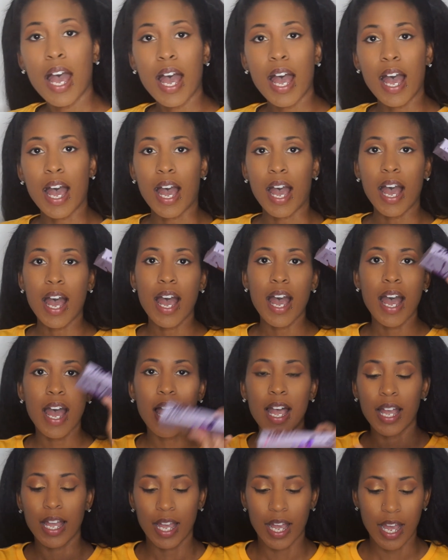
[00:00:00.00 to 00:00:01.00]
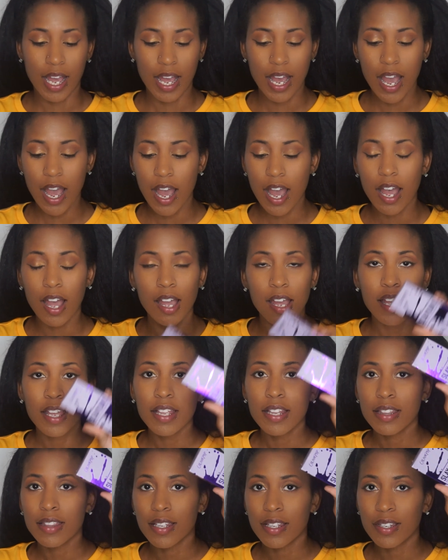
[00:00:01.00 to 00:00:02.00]
Haha.
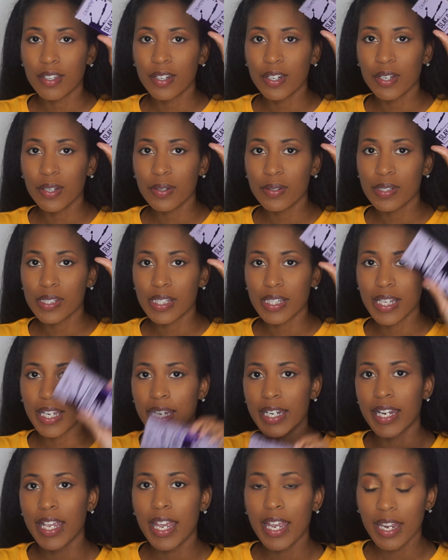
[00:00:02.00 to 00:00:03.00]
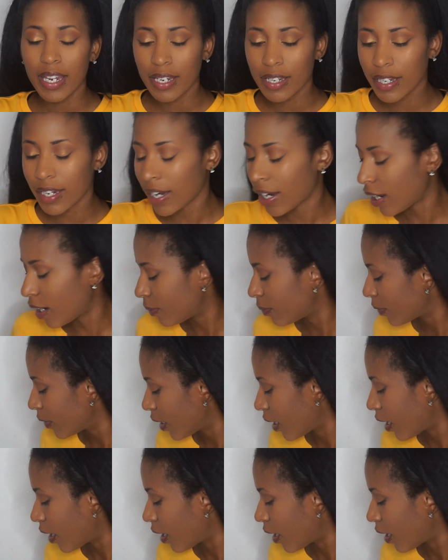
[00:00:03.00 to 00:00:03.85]
The new Slay Day. Yeah.